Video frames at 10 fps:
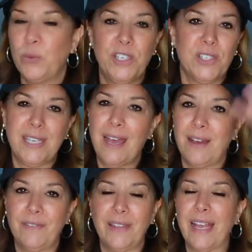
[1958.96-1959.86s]
we just
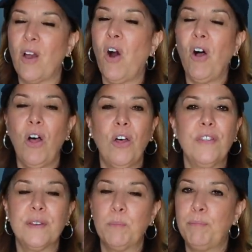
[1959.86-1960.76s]
have like
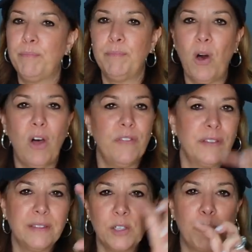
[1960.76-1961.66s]
all the all
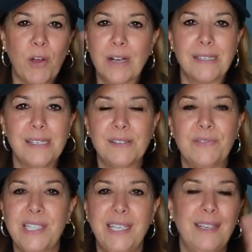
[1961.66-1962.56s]
the little boxes
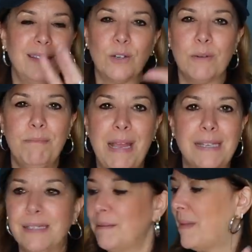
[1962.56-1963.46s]
of tea, and they're a
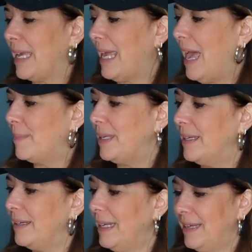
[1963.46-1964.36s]
mess in my
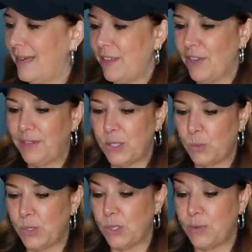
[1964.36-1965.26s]
cabinet, and I thought
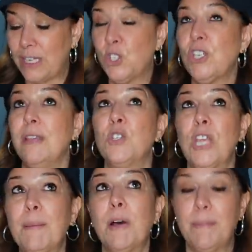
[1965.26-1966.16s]
this was so nice. Jay,
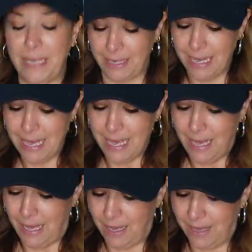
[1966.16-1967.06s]
Jay bought me
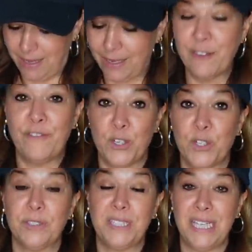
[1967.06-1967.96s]
uh, an
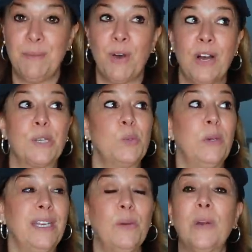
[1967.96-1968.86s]
official tea box
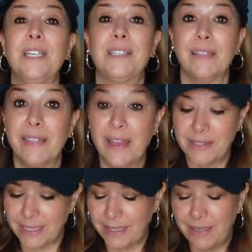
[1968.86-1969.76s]
when he went to
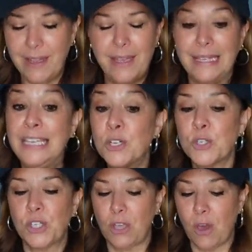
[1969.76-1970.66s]
London
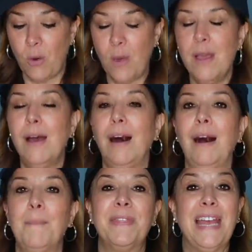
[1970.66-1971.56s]
years ago,
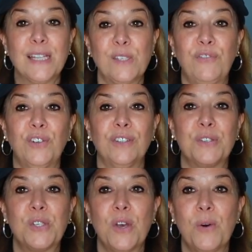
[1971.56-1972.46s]
uh, but that's full,
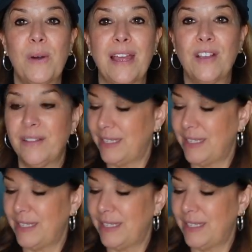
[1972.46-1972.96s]
so I got